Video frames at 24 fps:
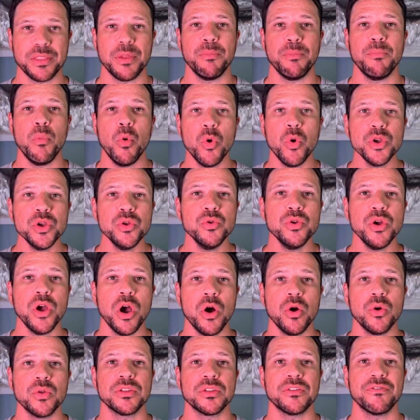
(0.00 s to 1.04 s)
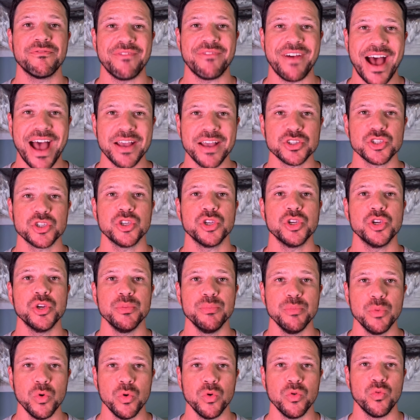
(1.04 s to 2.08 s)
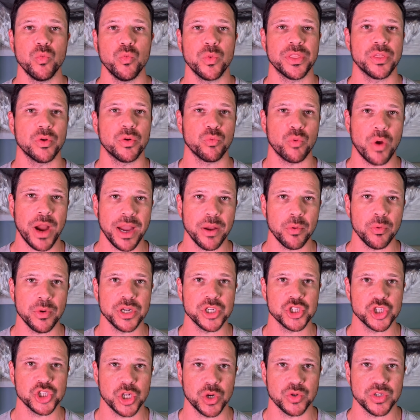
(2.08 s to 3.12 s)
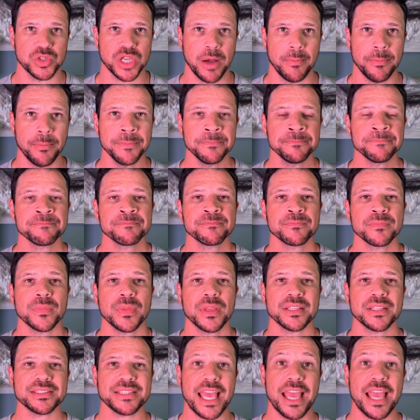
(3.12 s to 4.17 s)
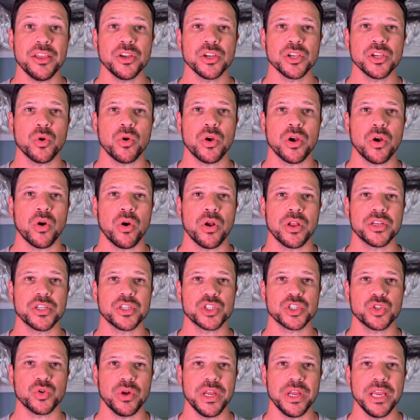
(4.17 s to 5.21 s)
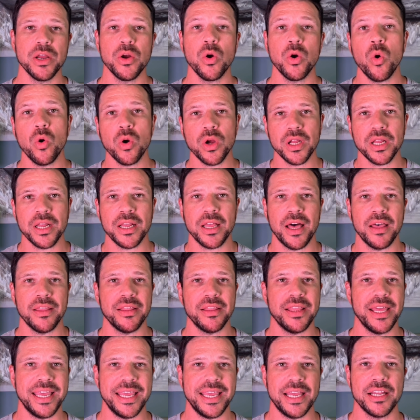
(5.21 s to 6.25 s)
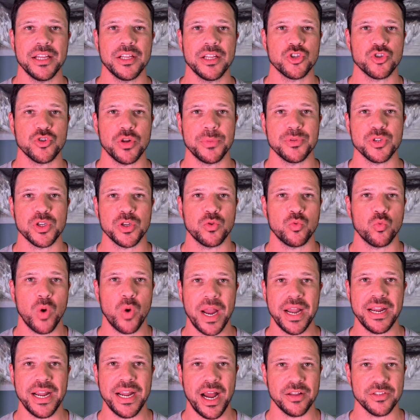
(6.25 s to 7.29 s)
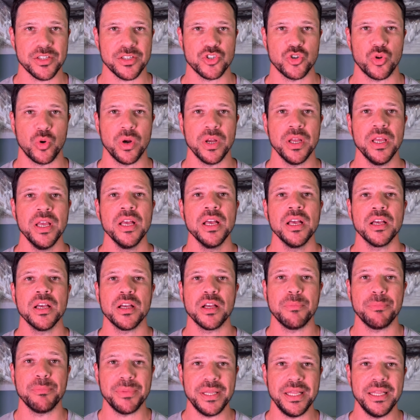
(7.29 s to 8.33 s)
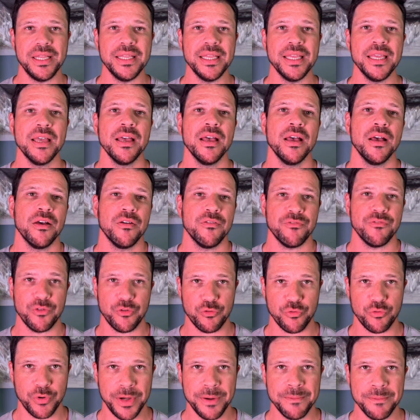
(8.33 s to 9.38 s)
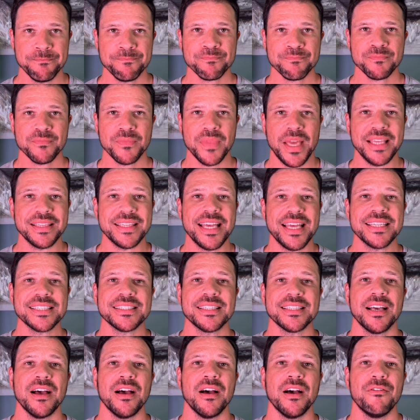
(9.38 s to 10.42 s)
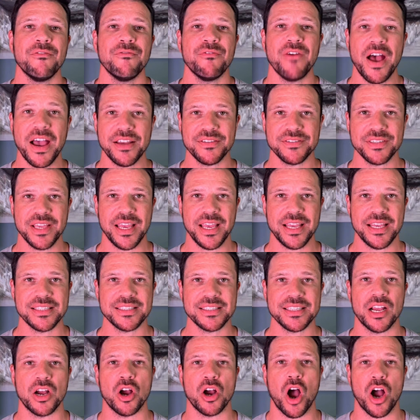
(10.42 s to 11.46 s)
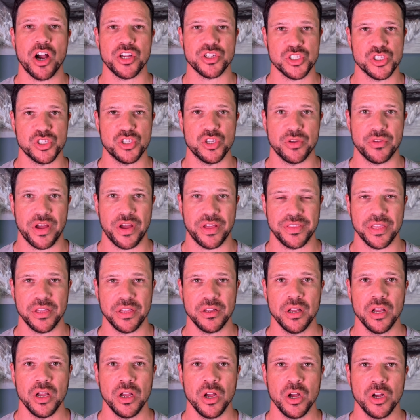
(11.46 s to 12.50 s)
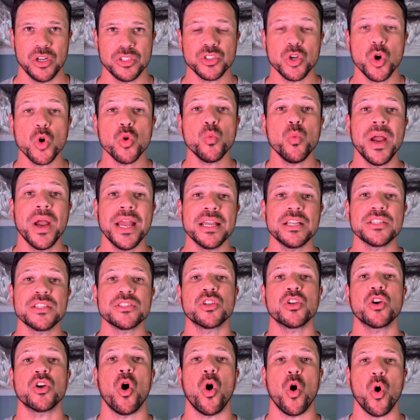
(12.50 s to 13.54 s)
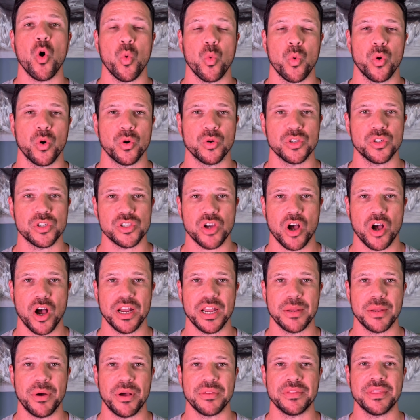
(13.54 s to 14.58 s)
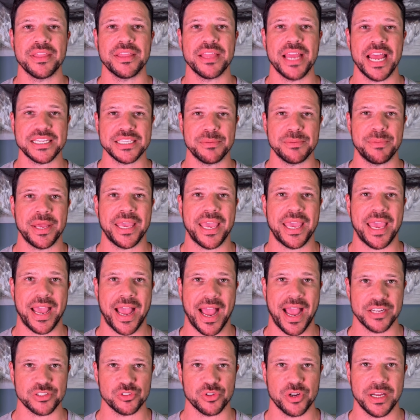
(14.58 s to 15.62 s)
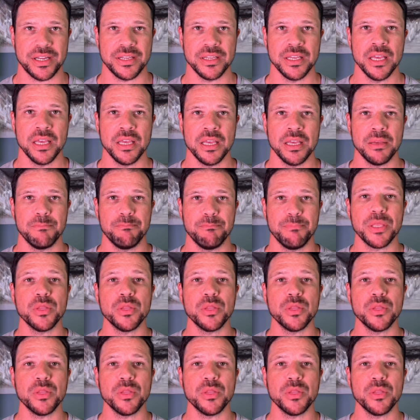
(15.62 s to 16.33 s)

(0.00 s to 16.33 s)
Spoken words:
the more you know, the faster you move when the right one shows up. Scan the QR code on the screen or click on the link in the description right now to join completely for free. It takes 5 seconds and costs you nothing. Don't wait until the whole world is talking about the next big AI trend. Be